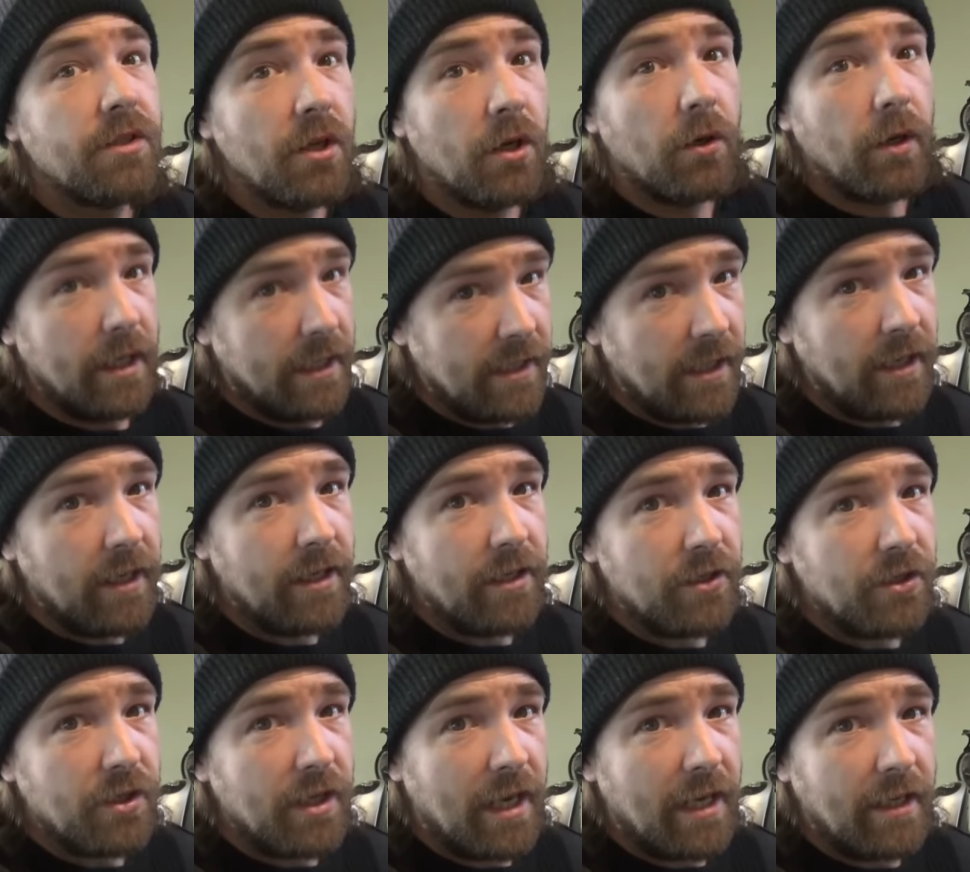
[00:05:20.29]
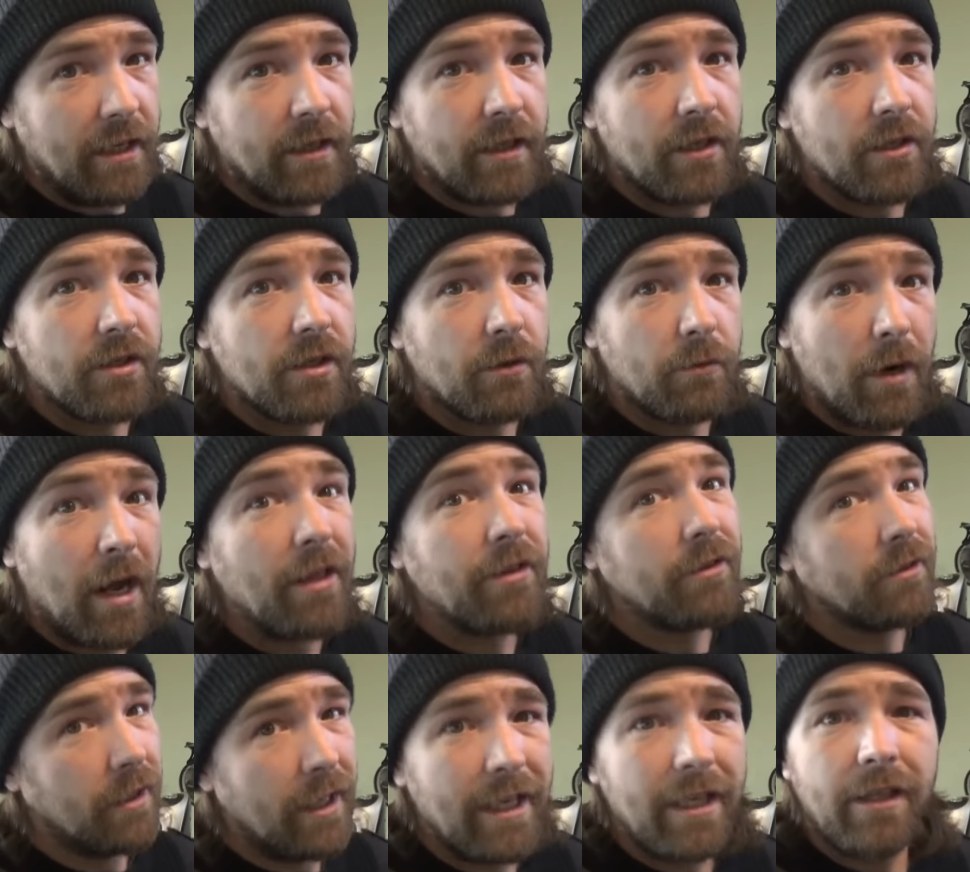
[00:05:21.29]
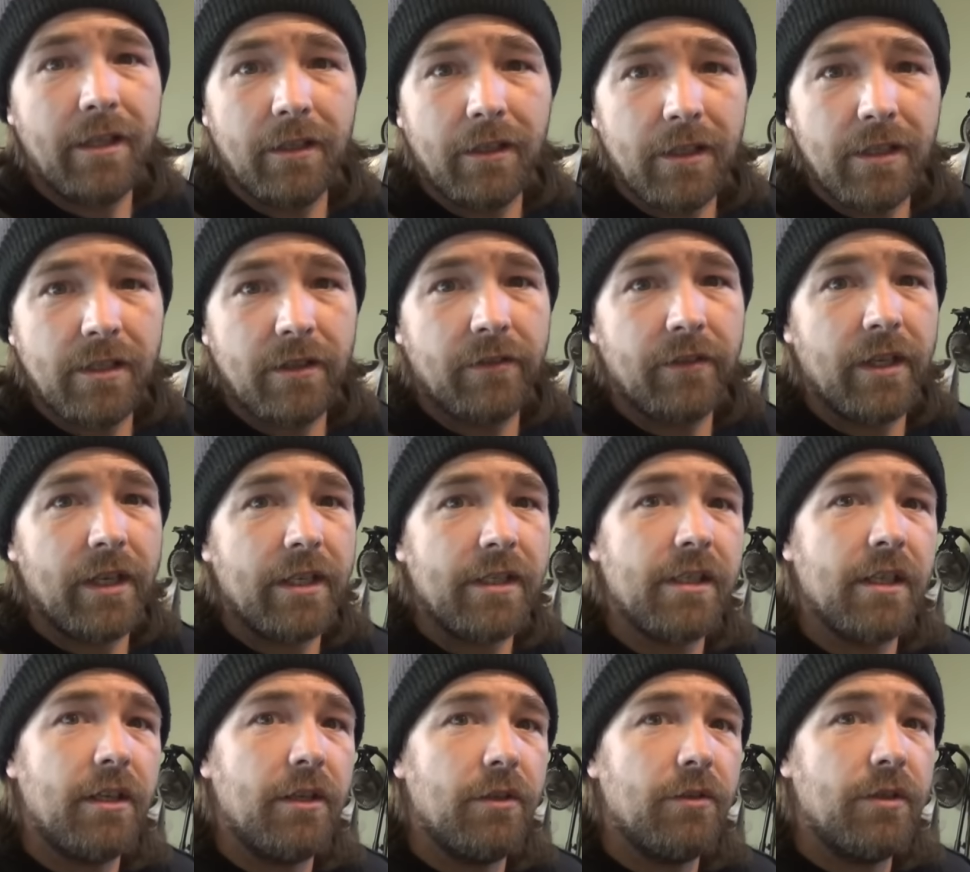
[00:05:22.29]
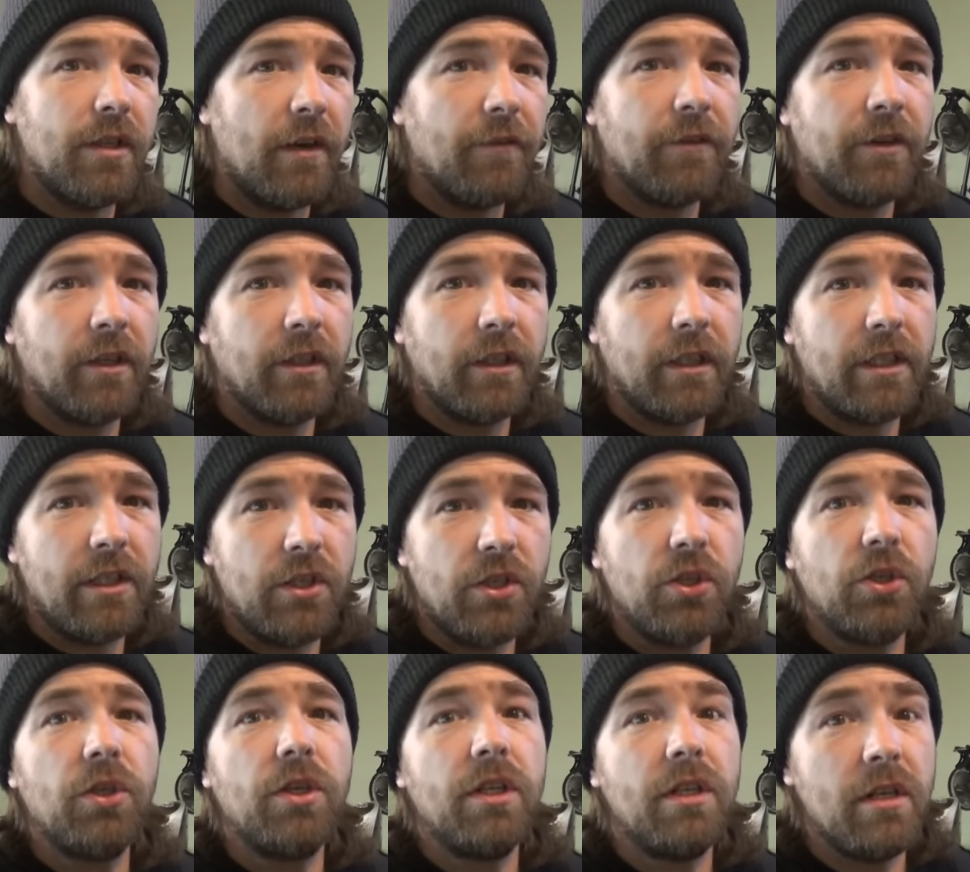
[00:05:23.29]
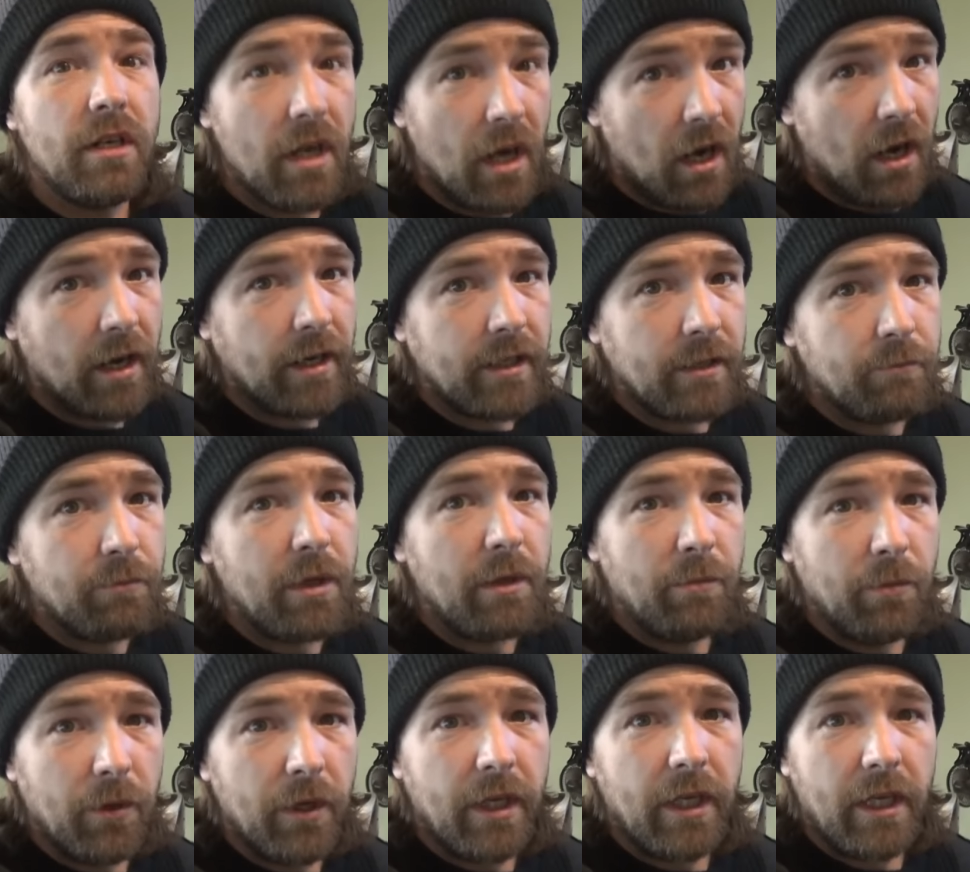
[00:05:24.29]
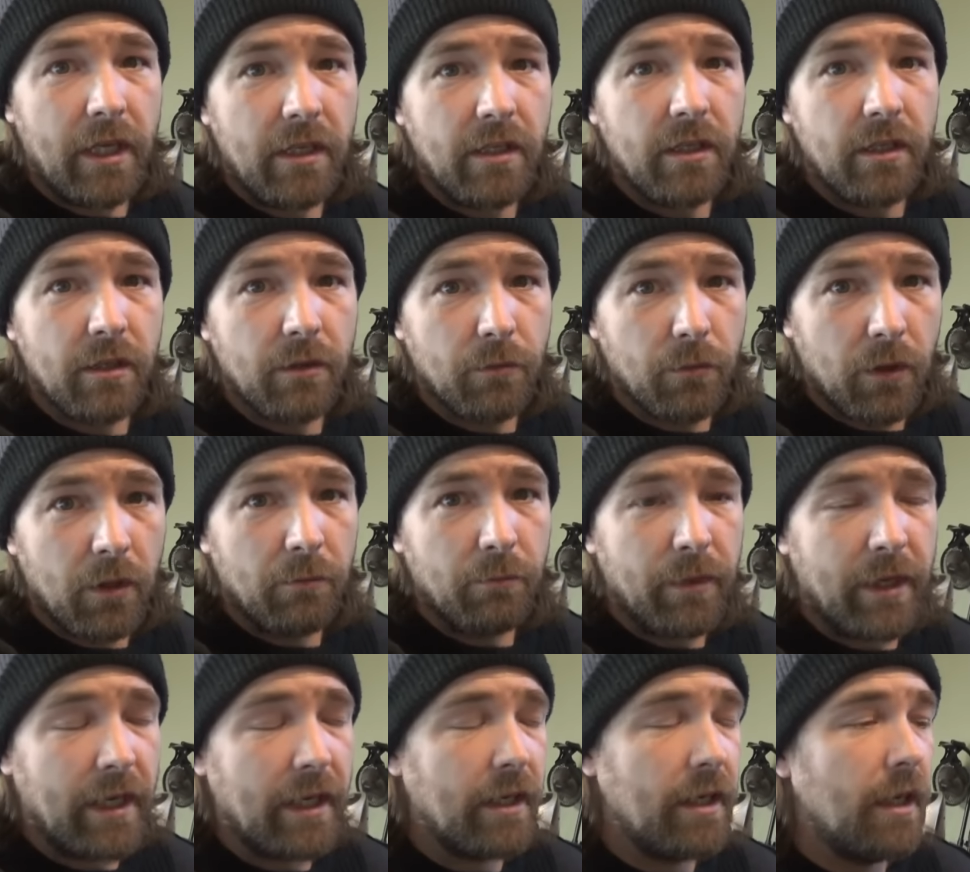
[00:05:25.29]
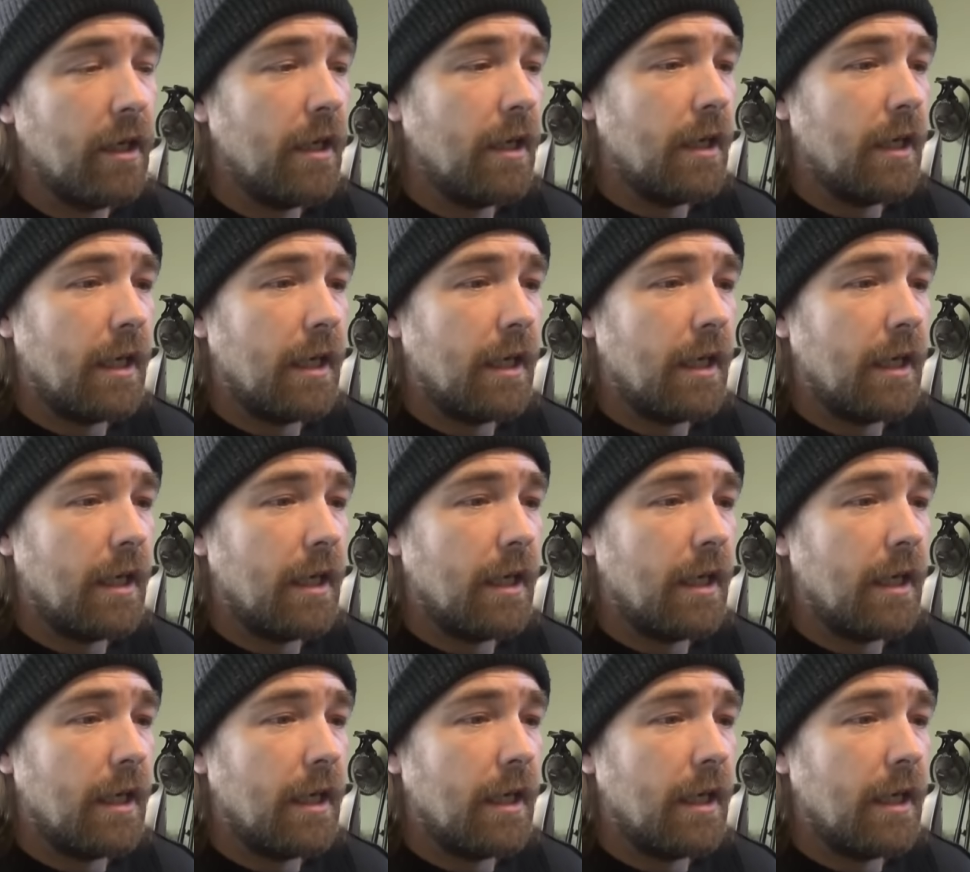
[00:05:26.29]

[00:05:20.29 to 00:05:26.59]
So as I understand it, there's a rather lengthy list of things that you definitely should not be putting into your worm bin.